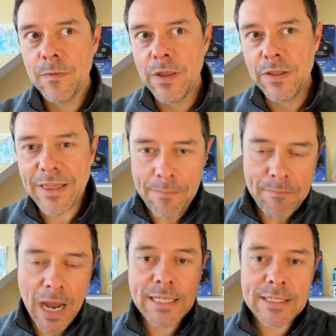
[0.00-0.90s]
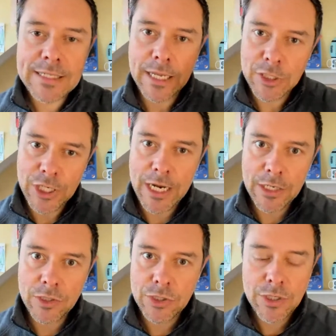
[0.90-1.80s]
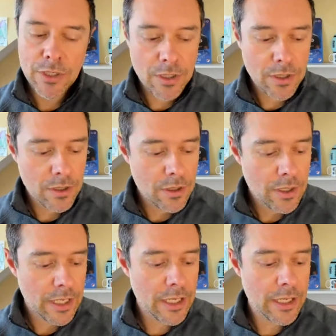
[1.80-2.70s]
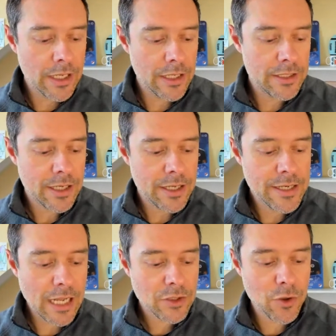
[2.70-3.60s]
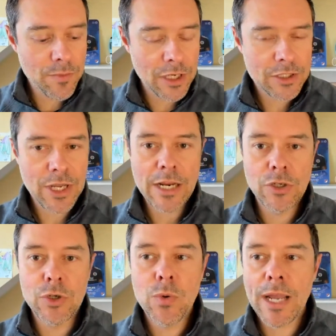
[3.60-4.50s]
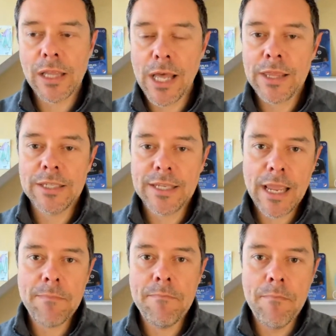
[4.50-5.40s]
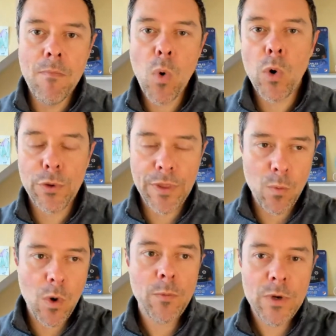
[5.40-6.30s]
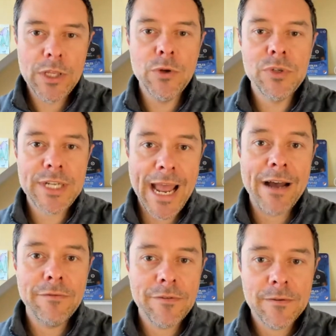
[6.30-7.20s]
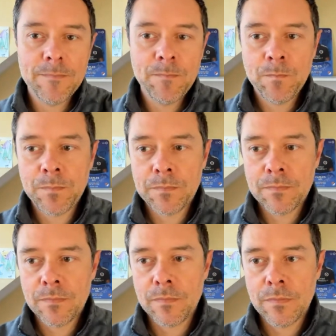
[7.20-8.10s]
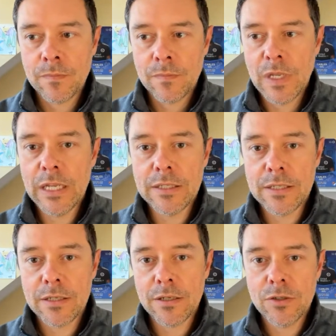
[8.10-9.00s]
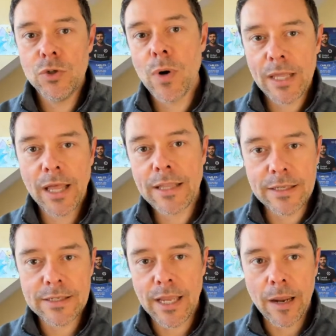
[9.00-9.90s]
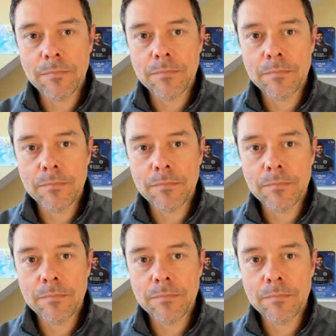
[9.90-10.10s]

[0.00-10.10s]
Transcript: like the mindset change is not so much like, do I like this game more than what we used to have? It's, do I like this game?